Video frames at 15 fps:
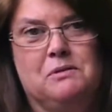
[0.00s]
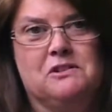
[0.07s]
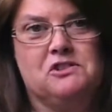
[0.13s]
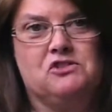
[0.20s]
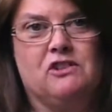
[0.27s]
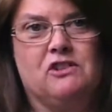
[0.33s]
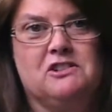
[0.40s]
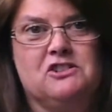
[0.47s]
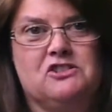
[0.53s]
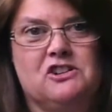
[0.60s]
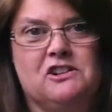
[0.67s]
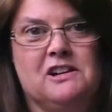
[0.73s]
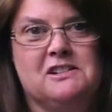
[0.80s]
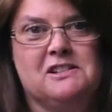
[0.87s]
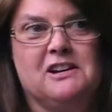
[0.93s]
a
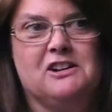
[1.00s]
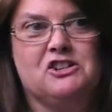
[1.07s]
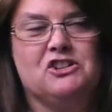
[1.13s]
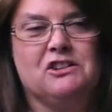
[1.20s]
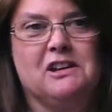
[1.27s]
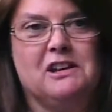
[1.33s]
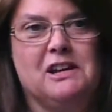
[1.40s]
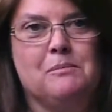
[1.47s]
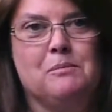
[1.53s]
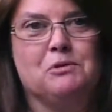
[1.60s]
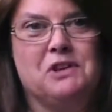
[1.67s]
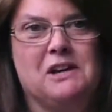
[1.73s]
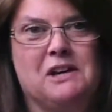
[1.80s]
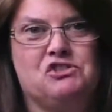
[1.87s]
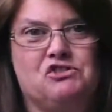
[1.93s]
strategy has actually enabled
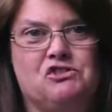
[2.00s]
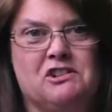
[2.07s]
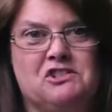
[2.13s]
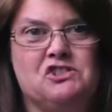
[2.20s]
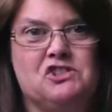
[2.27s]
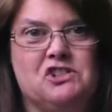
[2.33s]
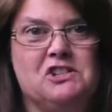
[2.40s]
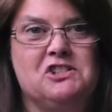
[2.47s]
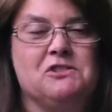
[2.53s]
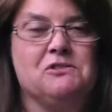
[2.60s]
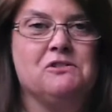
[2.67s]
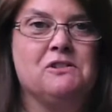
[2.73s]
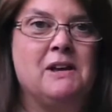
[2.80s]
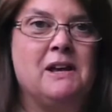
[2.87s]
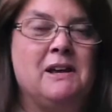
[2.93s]
that strategy
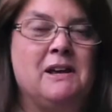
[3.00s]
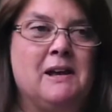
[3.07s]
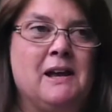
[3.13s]
to